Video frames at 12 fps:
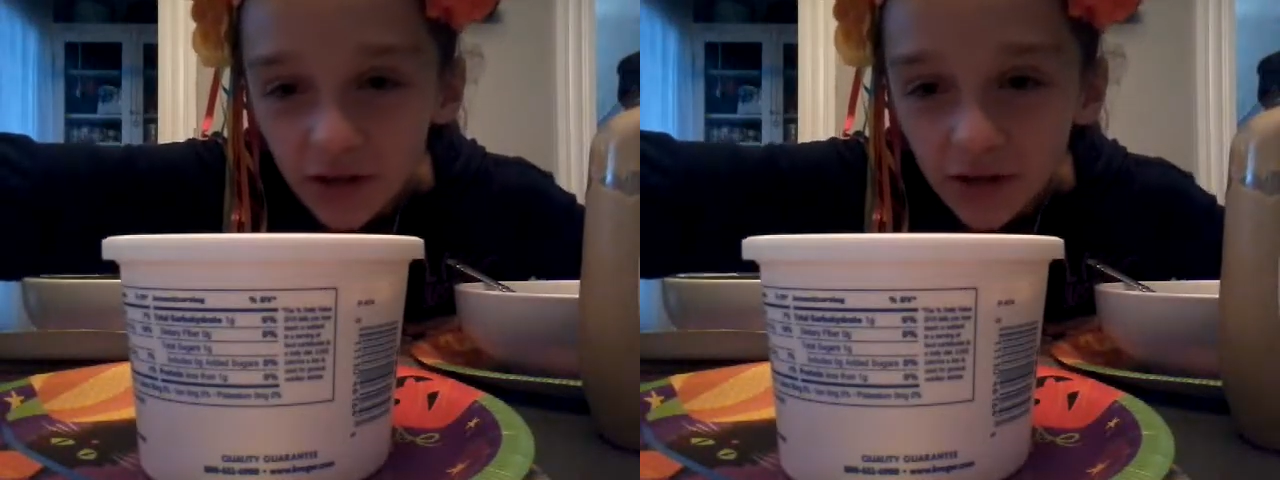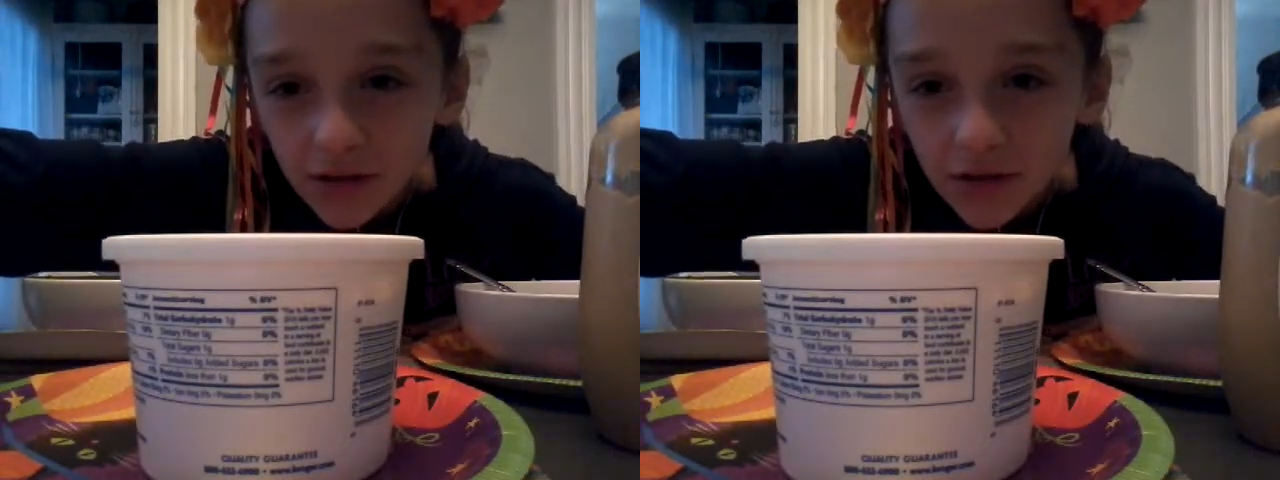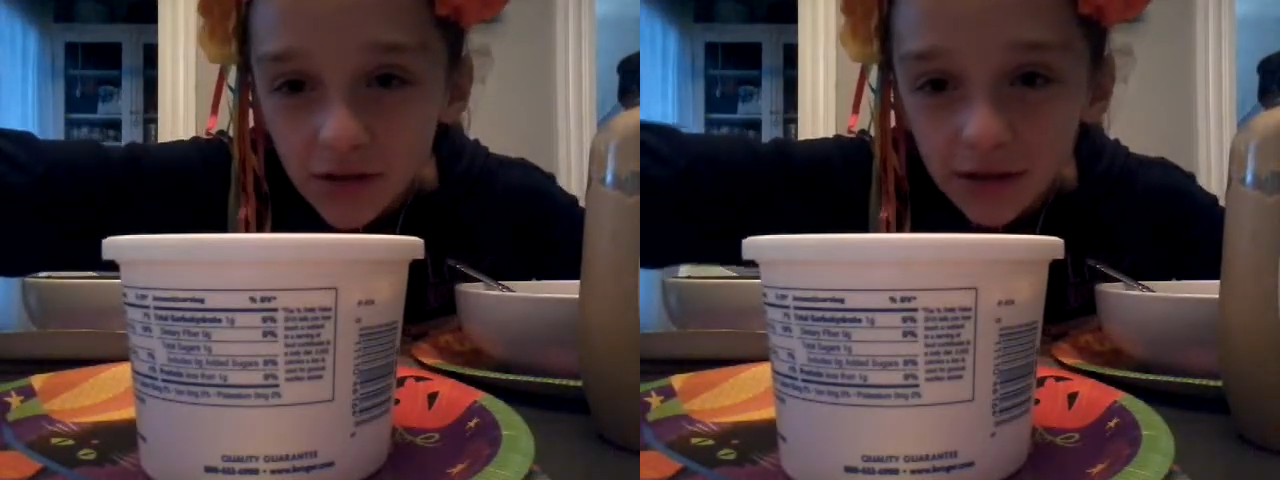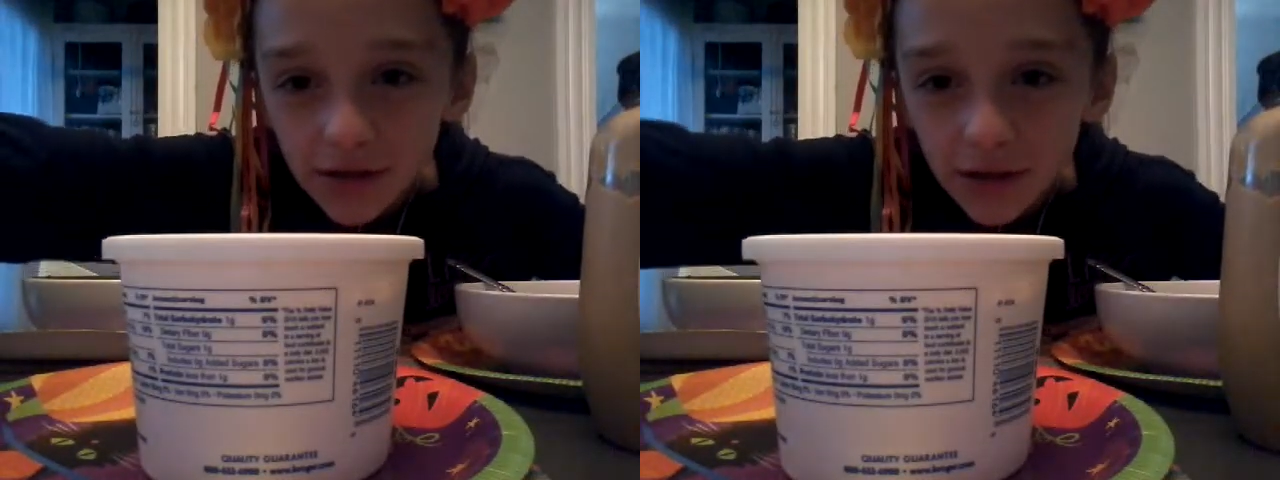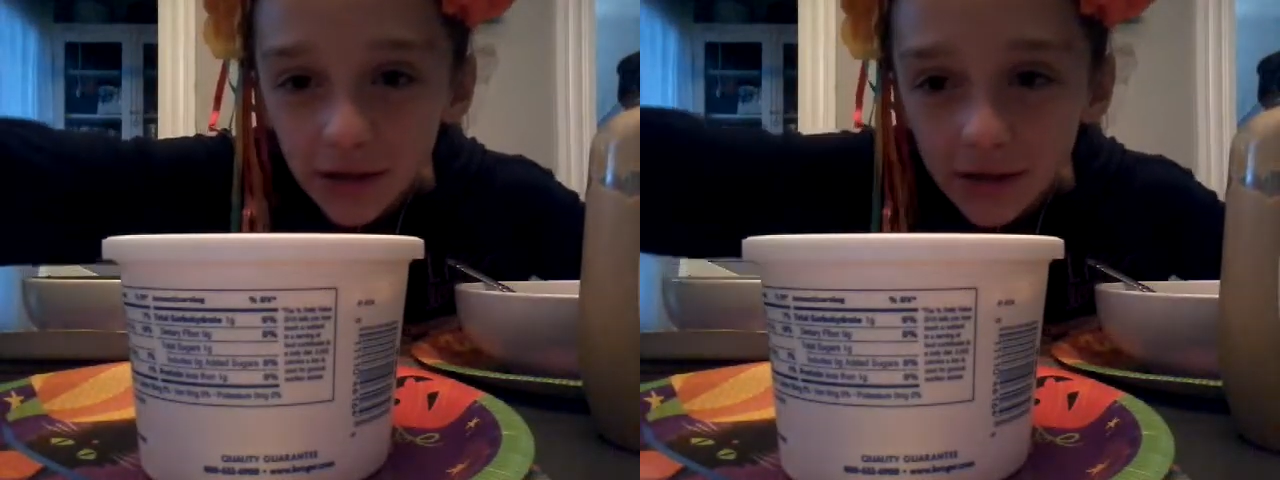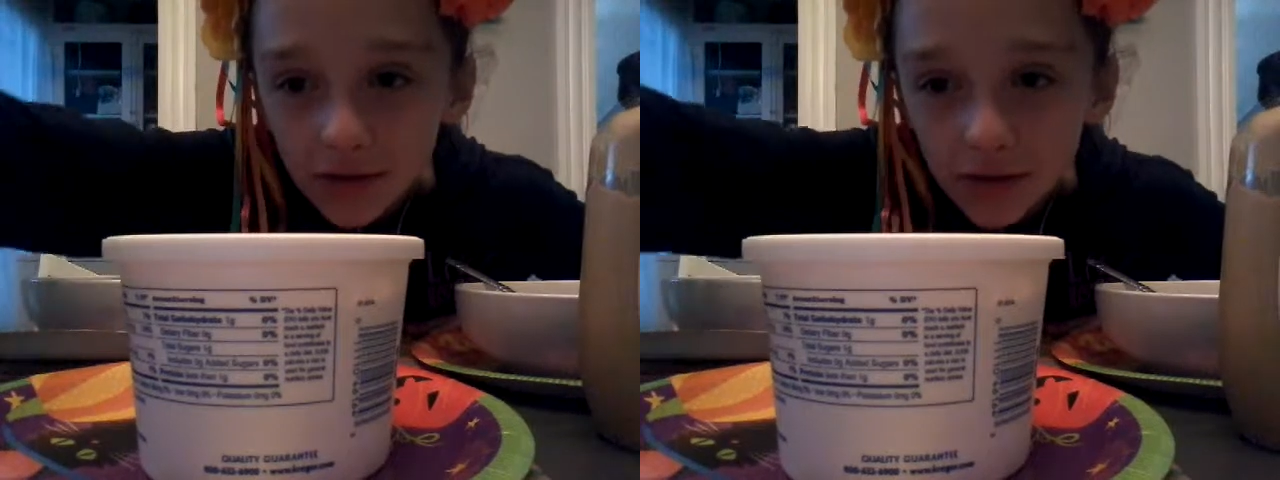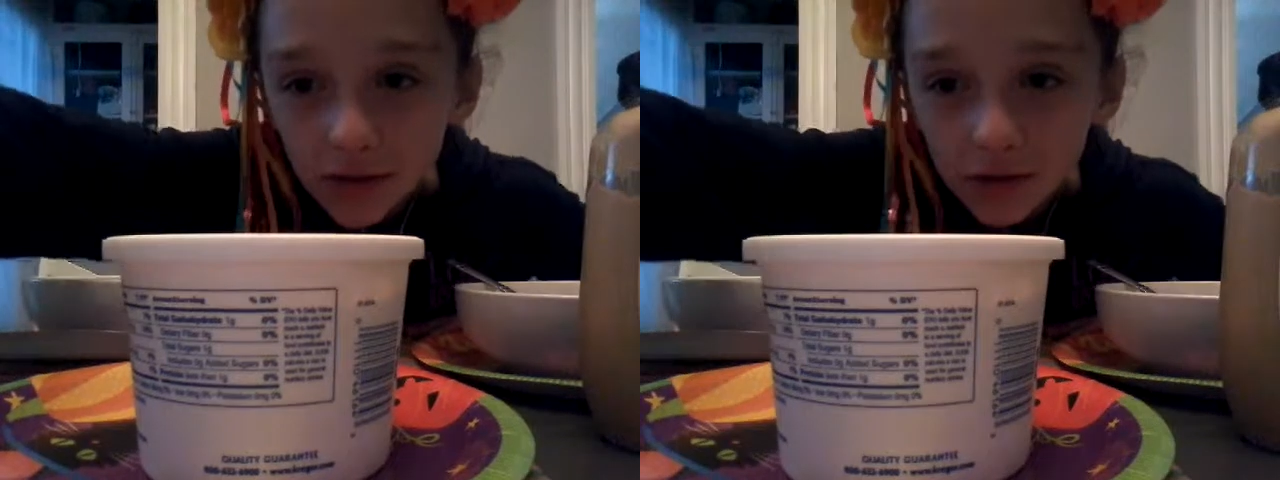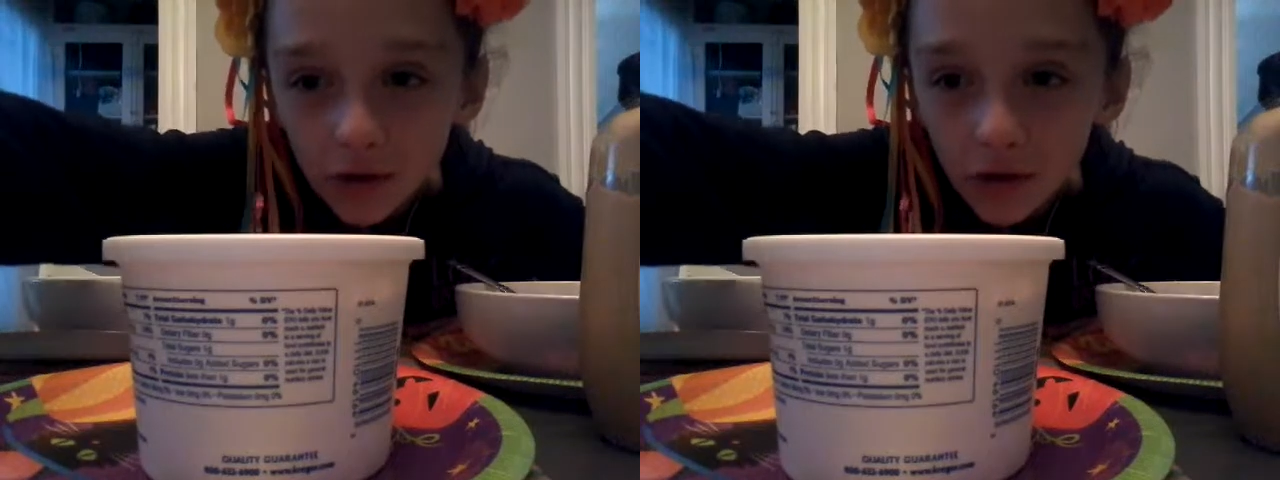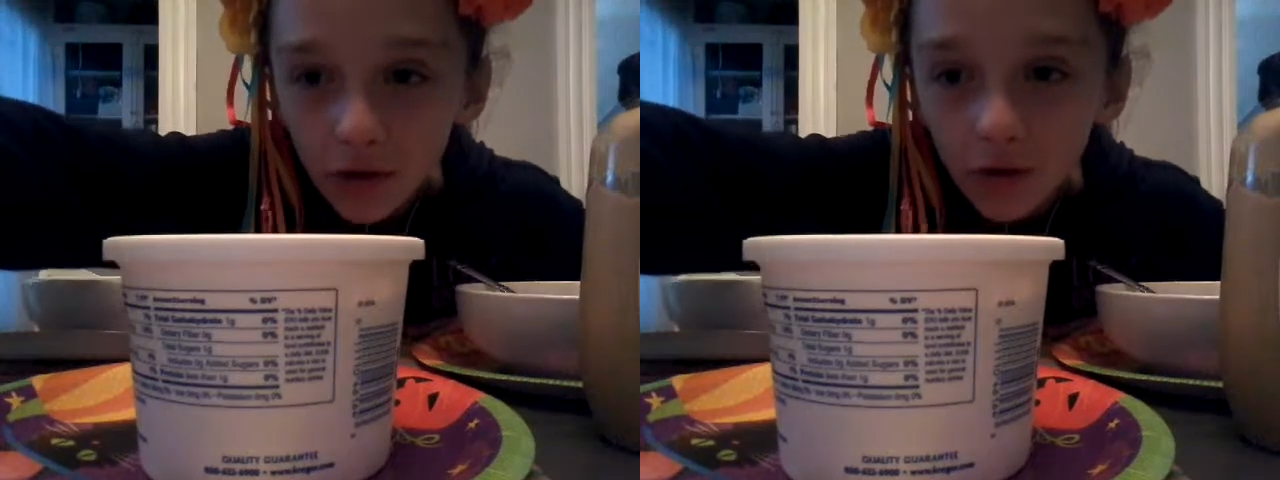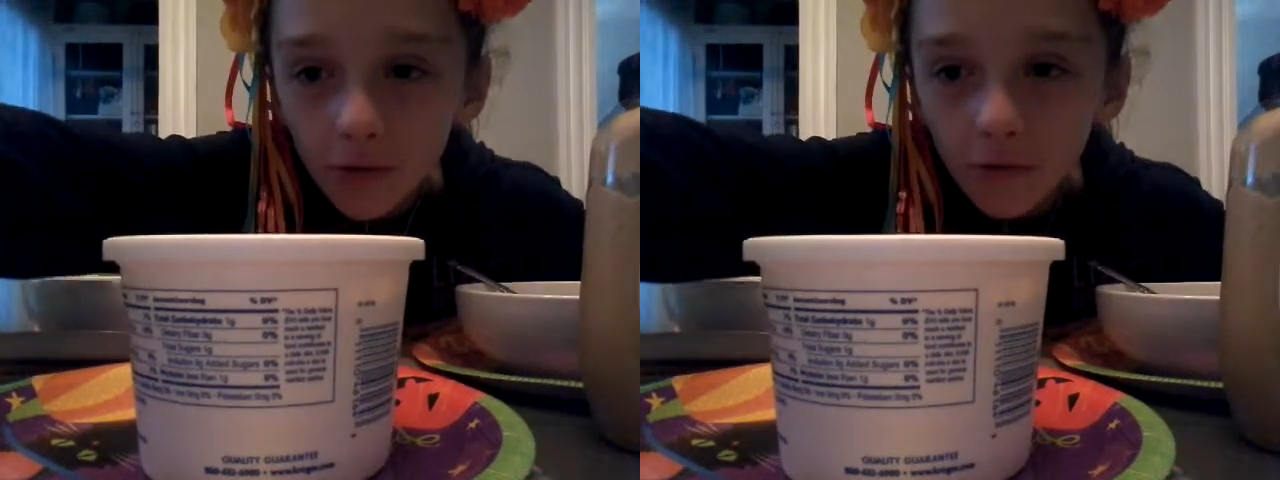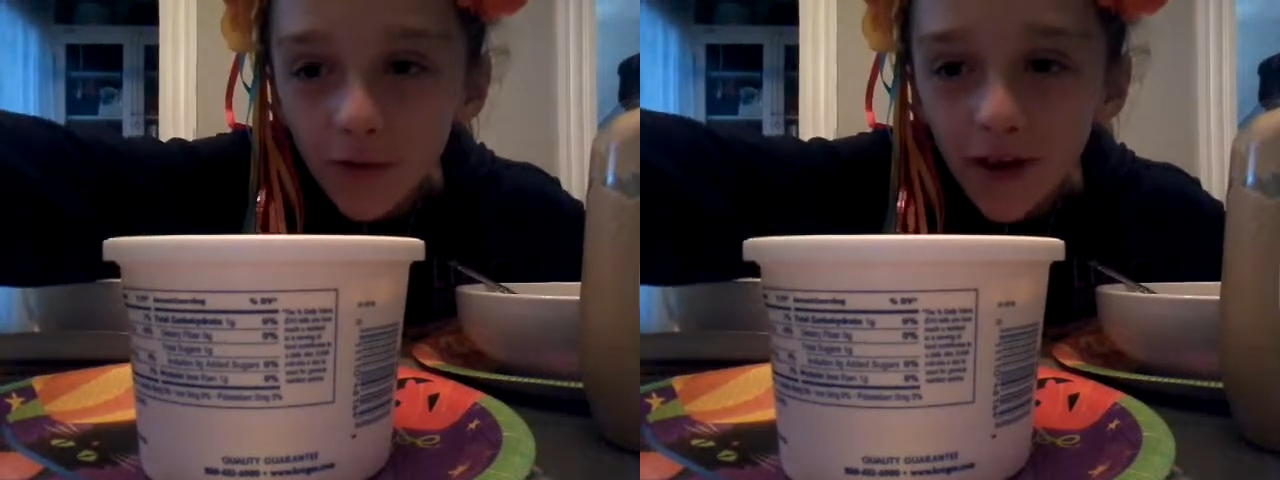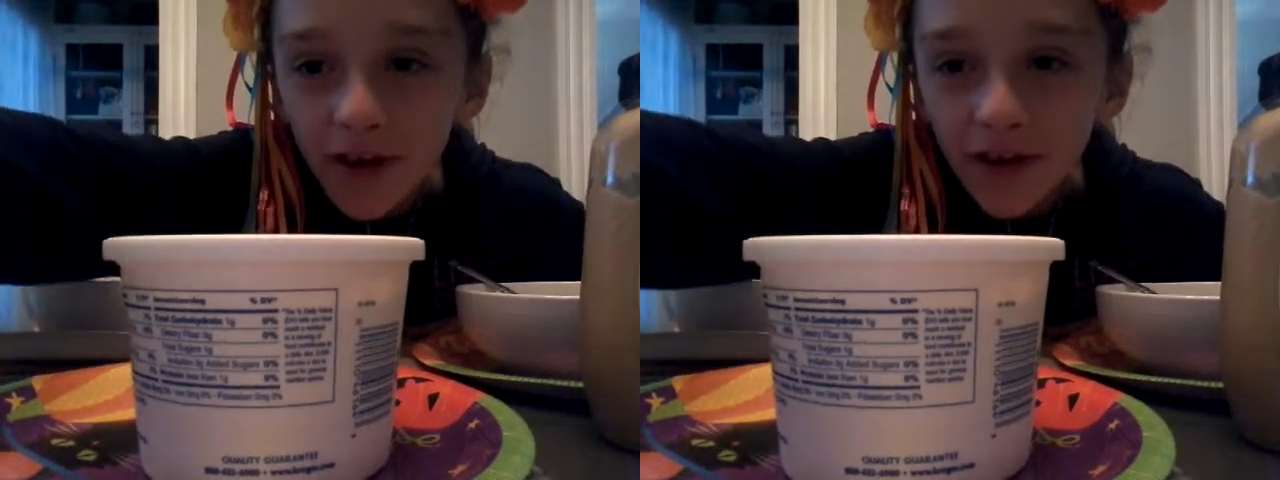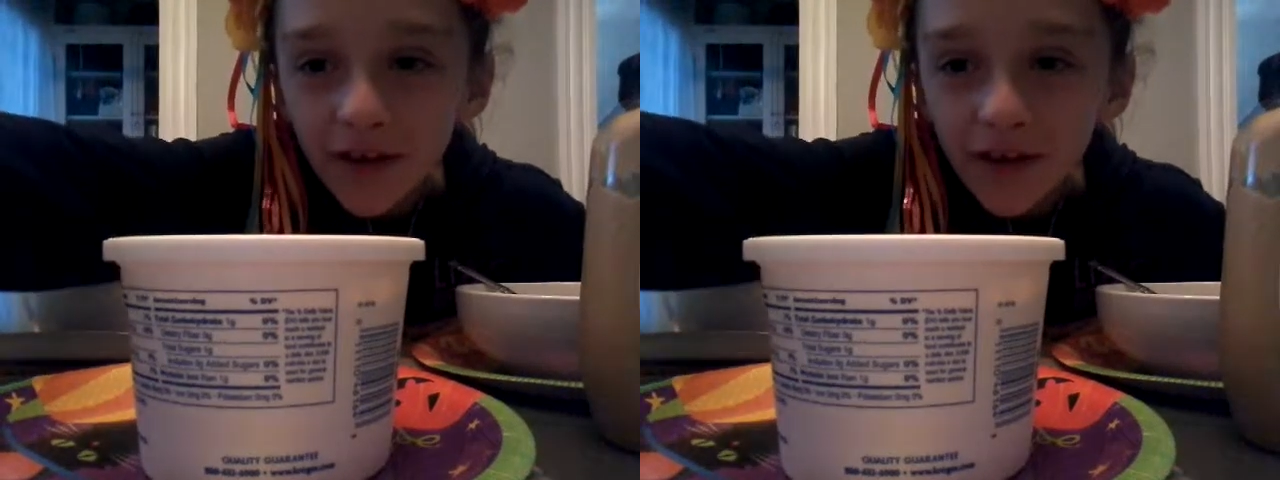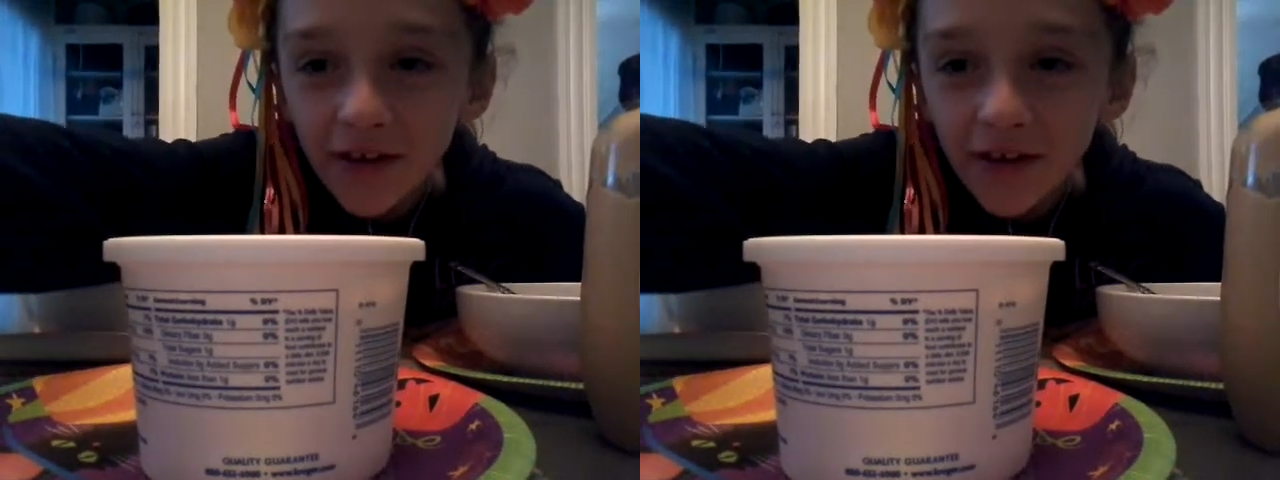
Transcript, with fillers: She's gonna get so mad.